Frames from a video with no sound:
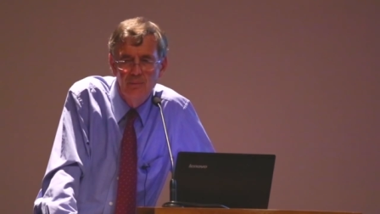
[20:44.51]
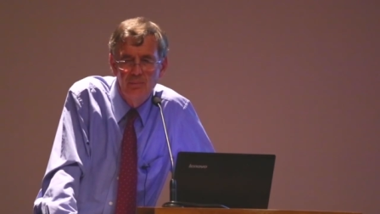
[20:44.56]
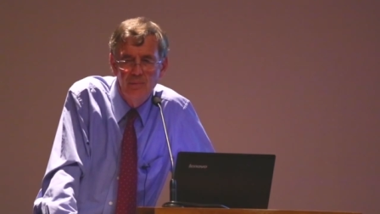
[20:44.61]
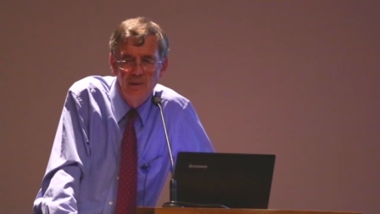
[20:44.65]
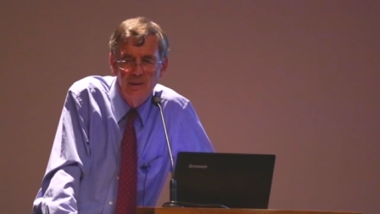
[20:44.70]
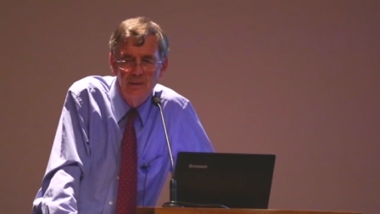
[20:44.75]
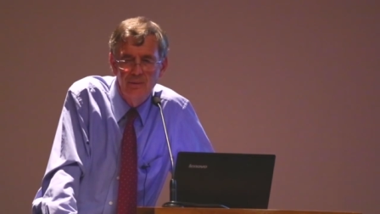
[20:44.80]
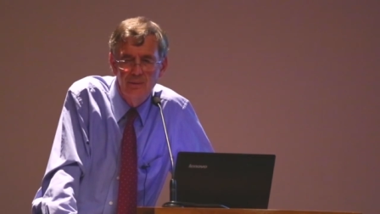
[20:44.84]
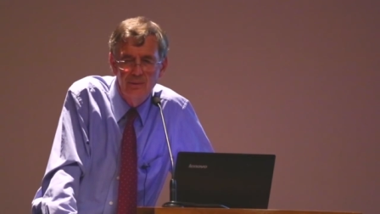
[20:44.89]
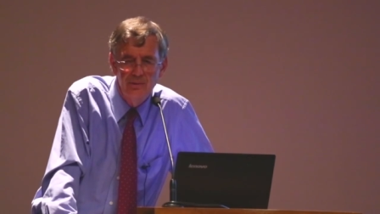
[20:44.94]

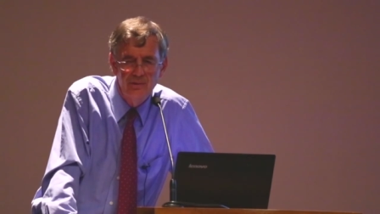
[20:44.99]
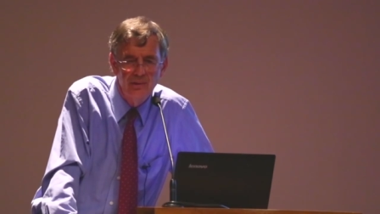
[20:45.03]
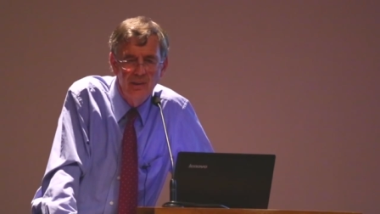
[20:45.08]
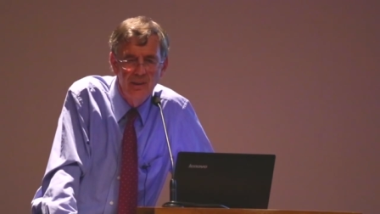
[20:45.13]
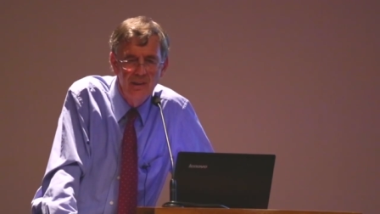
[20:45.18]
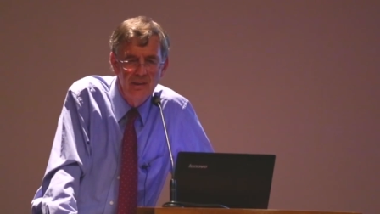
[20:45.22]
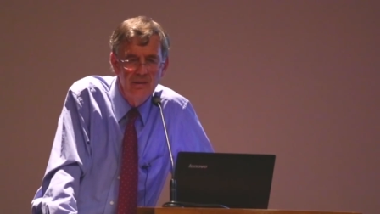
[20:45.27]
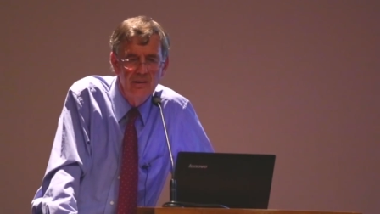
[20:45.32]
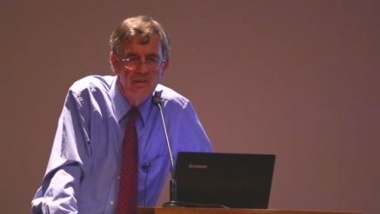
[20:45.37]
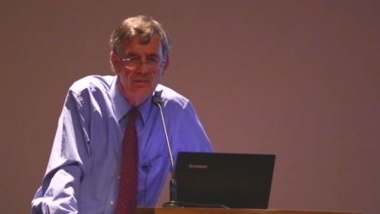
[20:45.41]
because
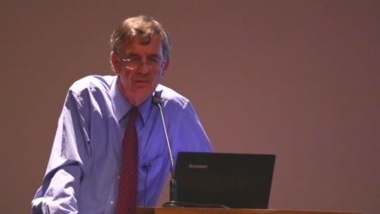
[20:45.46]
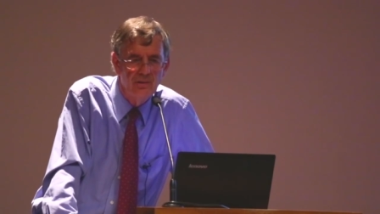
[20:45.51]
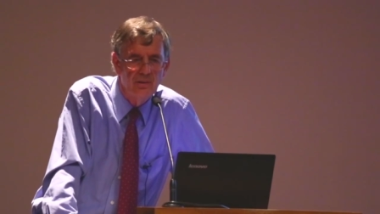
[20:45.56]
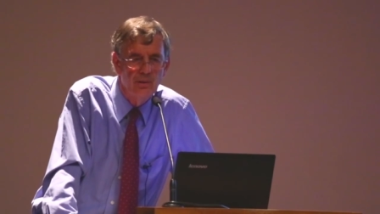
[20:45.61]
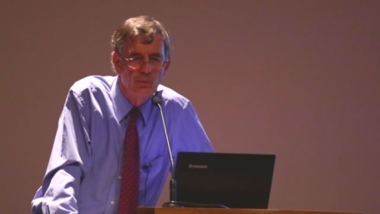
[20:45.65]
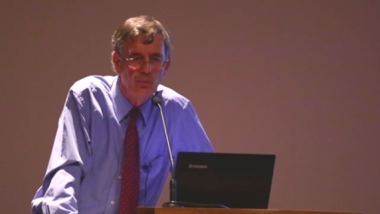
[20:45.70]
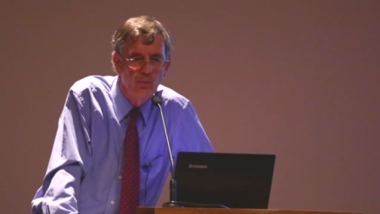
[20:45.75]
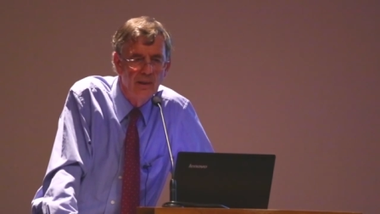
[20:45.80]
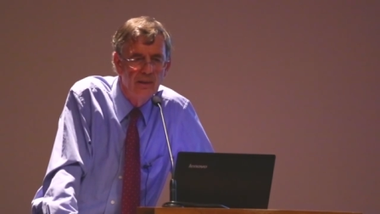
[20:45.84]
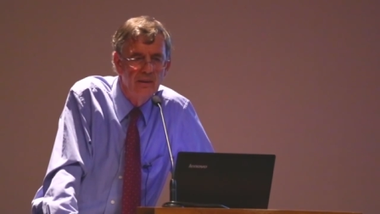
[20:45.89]
it is
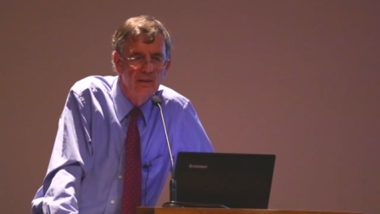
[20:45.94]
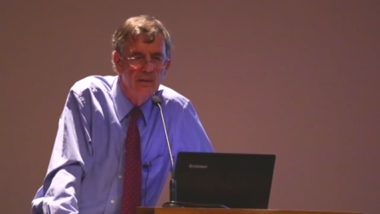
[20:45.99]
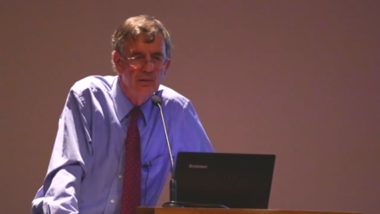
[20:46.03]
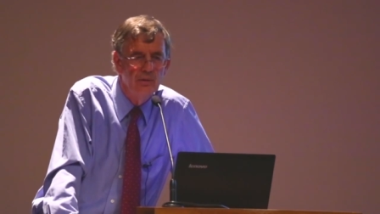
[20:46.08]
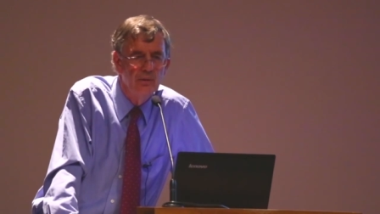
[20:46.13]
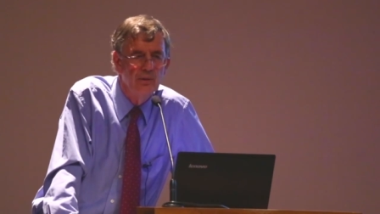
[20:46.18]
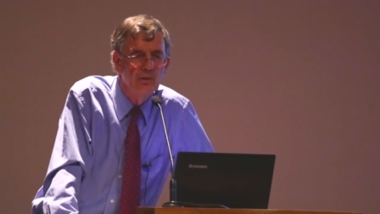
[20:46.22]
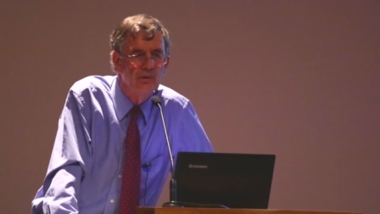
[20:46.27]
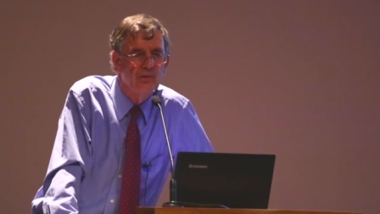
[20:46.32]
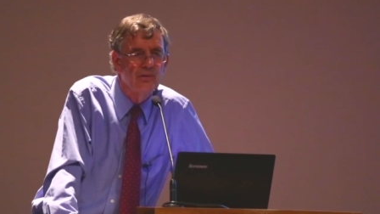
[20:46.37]
the one
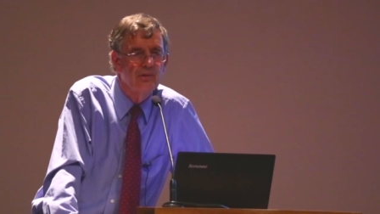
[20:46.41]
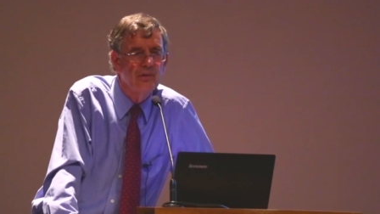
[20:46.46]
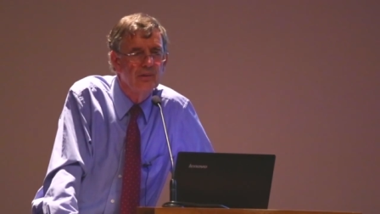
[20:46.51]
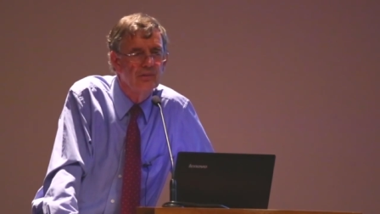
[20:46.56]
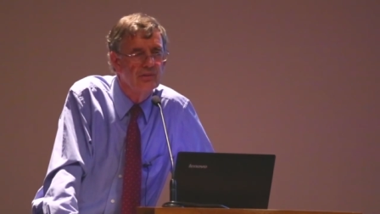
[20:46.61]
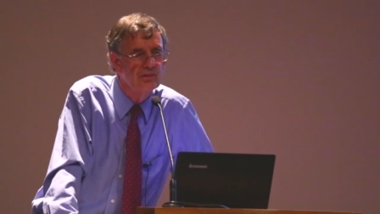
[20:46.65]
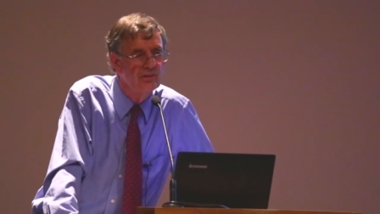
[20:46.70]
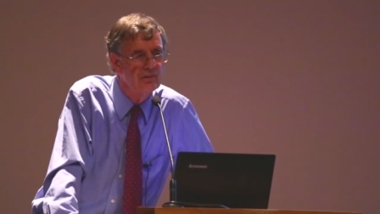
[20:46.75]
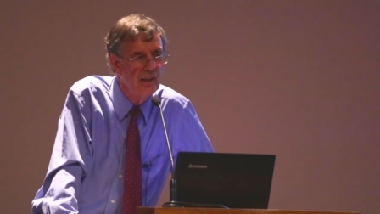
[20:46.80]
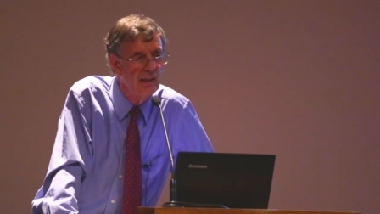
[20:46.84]
that earns
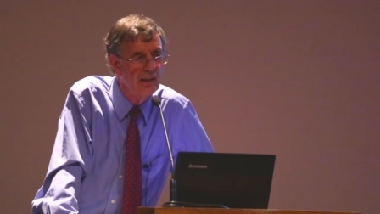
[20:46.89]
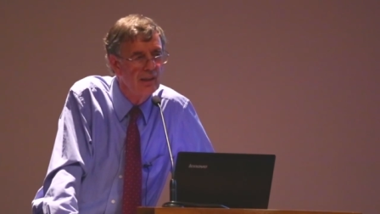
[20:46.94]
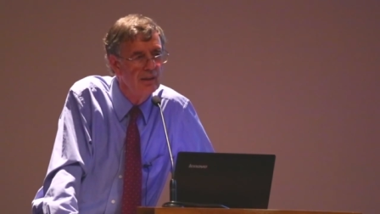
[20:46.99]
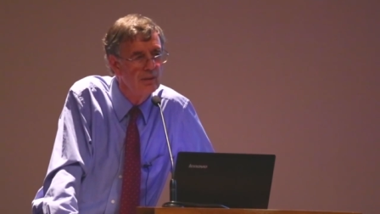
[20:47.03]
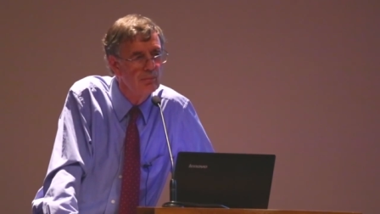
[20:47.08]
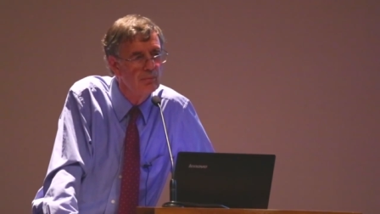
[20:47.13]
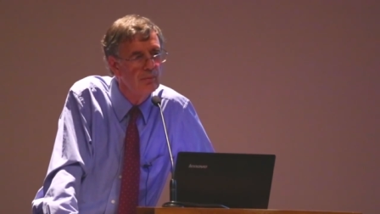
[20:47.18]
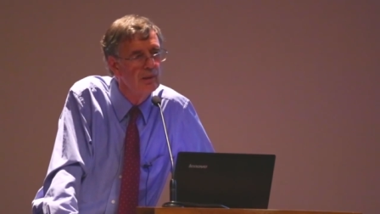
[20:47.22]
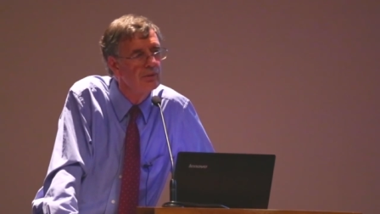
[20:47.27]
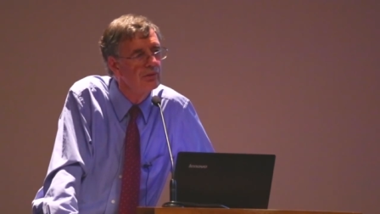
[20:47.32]
the
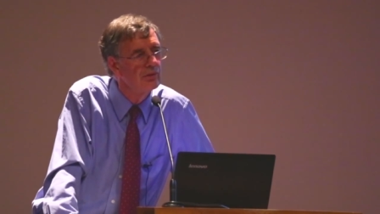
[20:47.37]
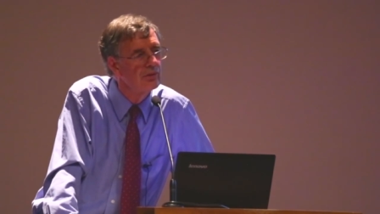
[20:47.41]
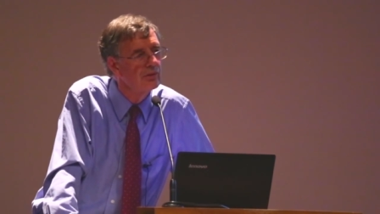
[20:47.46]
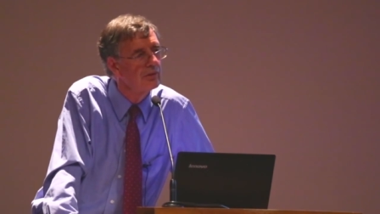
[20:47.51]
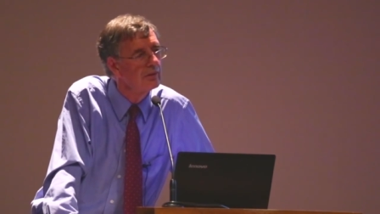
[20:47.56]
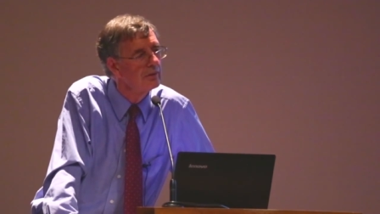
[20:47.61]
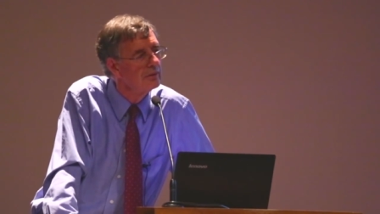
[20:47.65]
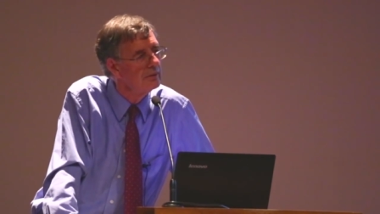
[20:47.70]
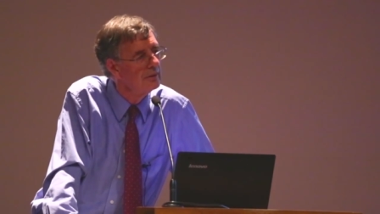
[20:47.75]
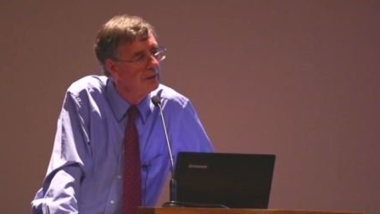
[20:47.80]
second
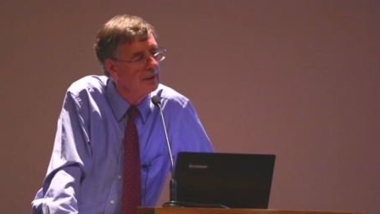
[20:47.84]
most